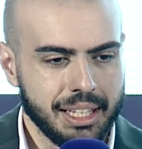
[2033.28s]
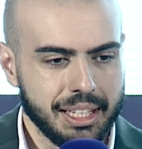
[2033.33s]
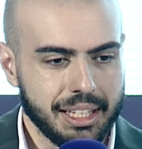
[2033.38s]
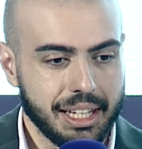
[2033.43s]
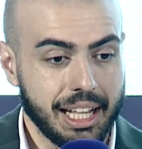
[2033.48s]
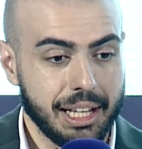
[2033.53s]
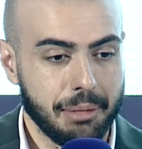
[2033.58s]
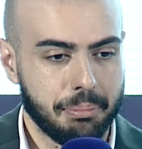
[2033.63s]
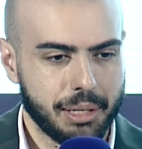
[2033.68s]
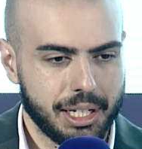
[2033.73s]

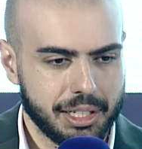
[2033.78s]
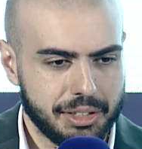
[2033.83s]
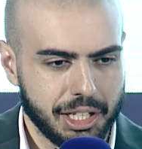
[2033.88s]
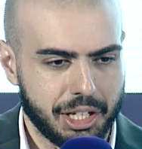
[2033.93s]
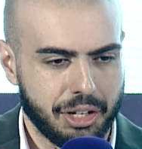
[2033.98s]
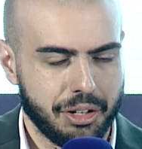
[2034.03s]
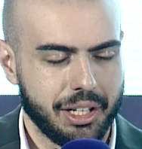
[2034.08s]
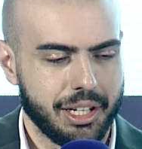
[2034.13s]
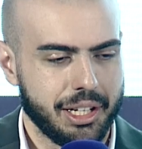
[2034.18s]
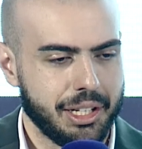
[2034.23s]
I
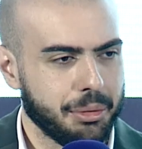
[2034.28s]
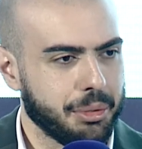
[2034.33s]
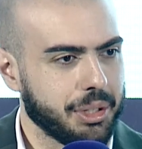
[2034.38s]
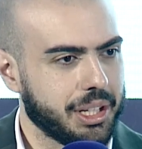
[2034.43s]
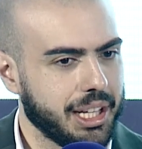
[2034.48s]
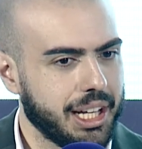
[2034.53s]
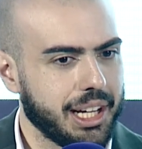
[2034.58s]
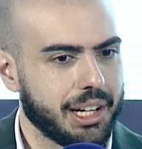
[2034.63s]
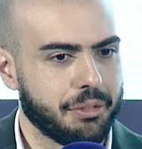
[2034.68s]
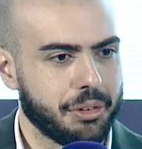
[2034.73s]
particularly would
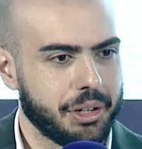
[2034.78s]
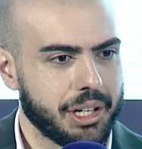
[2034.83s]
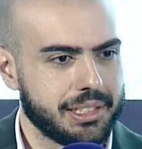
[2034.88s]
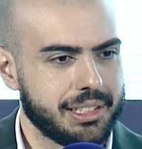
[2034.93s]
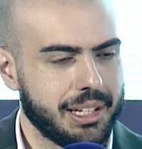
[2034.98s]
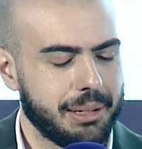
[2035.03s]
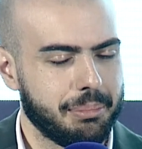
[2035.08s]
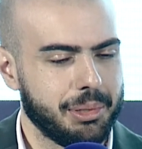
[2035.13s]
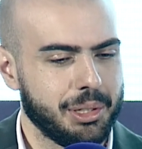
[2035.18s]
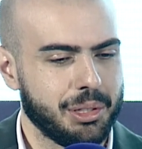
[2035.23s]
like, for
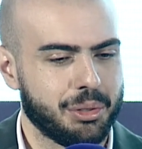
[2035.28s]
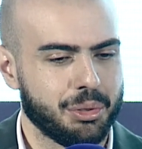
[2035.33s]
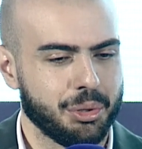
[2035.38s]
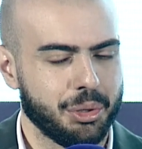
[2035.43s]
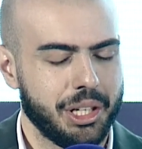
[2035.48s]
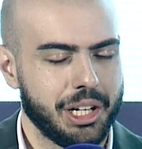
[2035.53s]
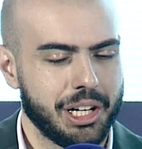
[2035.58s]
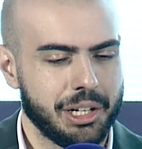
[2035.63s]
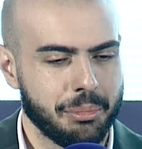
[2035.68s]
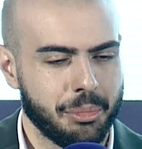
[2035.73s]
example, to
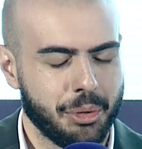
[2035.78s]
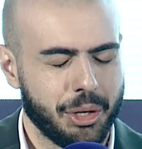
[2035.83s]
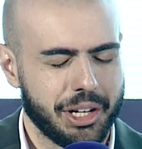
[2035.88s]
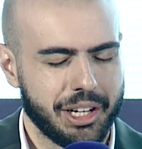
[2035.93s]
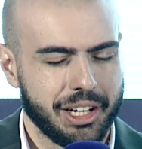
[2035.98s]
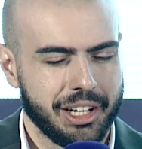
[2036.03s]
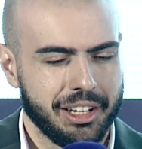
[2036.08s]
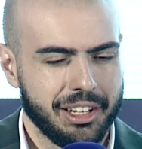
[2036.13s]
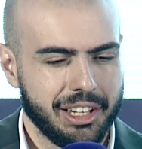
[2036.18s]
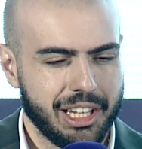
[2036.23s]
learn more
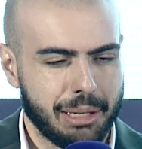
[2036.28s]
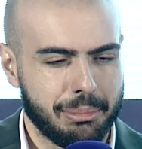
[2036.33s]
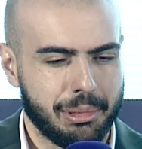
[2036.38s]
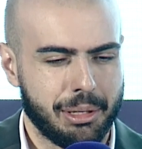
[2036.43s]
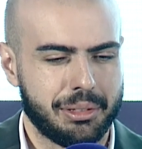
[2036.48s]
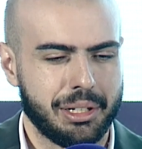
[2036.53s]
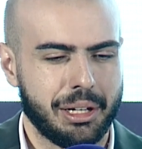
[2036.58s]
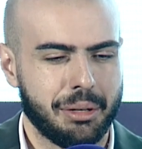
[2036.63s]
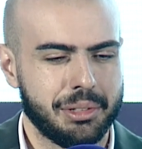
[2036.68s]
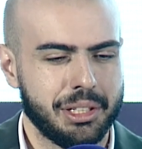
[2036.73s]
about
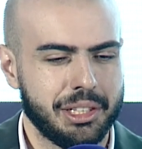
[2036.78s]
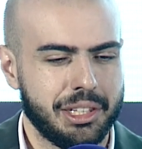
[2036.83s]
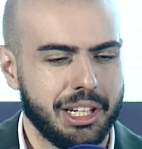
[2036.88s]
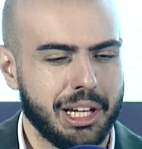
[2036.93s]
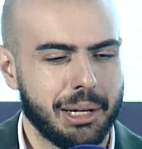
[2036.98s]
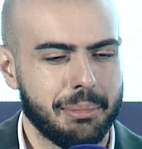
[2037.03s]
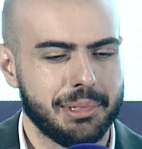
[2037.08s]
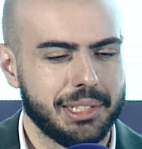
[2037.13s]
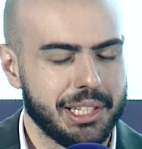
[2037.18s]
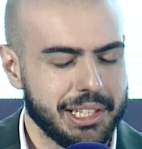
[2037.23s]
how did the
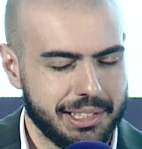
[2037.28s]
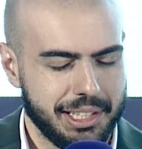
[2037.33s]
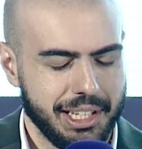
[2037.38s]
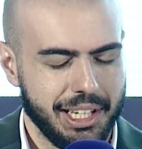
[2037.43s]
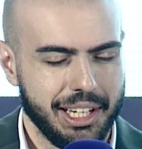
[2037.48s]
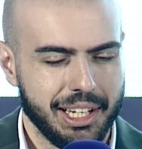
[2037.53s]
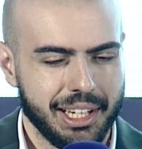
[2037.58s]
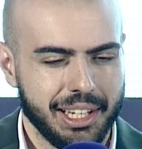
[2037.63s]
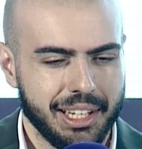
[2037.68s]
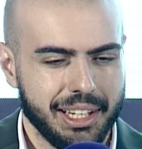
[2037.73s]
MCC
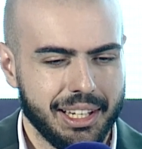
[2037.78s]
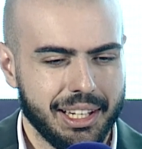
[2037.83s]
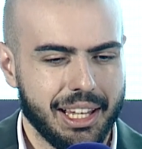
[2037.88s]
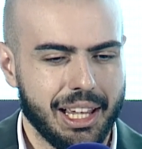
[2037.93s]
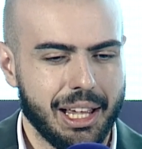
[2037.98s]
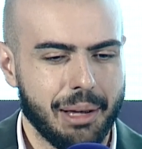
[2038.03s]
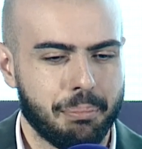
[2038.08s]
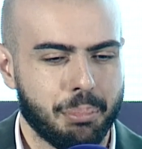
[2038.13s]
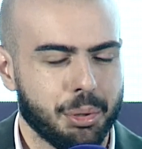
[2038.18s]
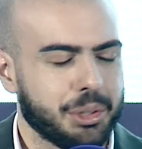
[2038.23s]

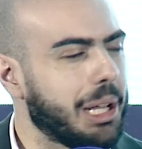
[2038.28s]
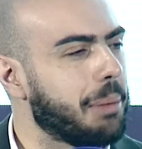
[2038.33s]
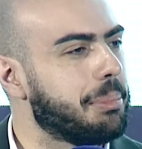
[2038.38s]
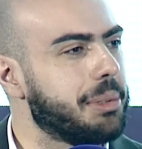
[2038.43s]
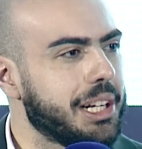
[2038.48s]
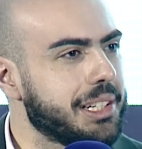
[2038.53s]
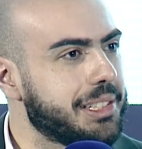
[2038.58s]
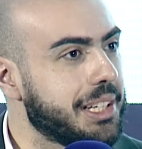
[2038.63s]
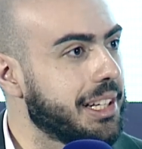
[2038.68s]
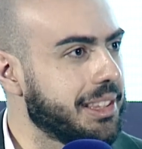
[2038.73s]
put up
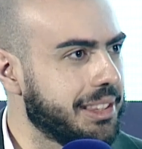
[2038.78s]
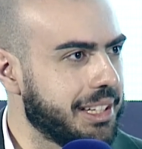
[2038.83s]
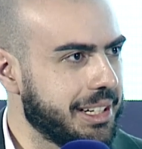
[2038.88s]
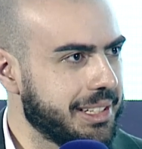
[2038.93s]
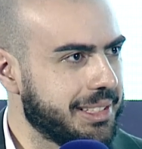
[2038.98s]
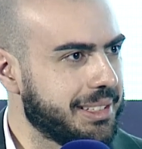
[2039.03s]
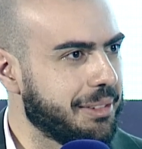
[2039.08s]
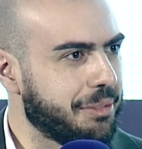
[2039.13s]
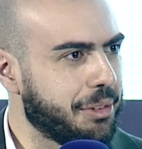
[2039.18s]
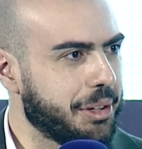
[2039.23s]
their
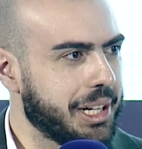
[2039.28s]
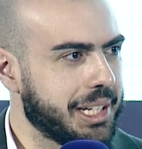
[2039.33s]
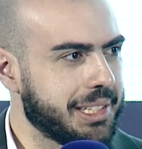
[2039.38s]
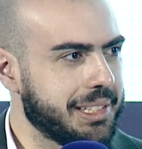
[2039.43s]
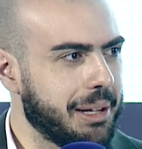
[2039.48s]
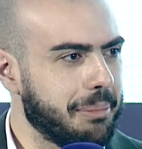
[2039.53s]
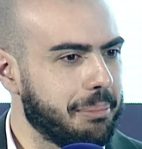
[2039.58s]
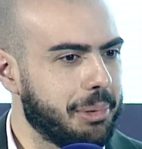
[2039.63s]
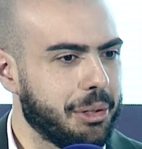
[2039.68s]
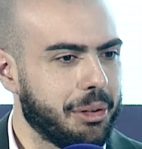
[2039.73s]
centers, for
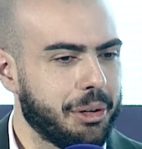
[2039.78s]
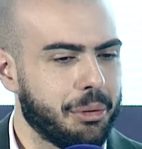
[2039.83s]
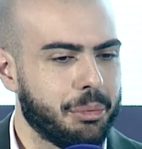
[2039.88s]
example, or